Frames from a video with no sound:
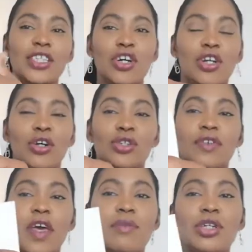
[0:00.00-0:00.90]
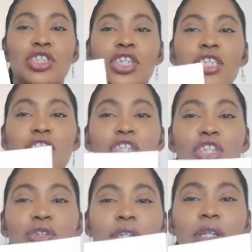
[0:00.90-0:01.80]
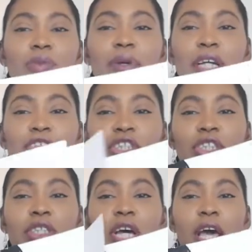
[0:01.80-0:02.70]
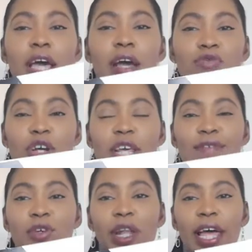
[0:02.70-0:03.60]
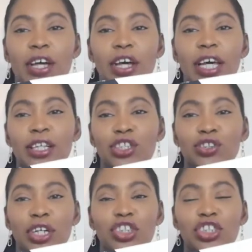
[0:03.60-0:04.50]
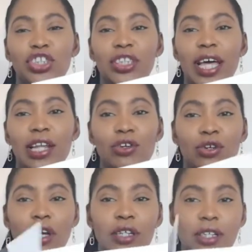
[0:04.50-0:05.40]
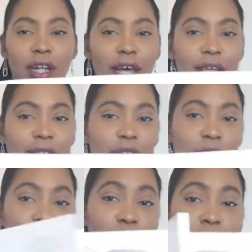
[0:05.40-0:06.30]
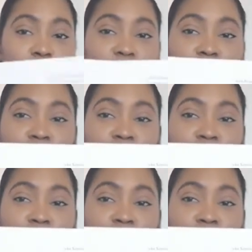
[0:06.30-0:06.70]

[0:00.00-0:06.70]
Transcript: It's got lots of images and cute little pictures. Really, if you like her illustrations, then you're going to like this book.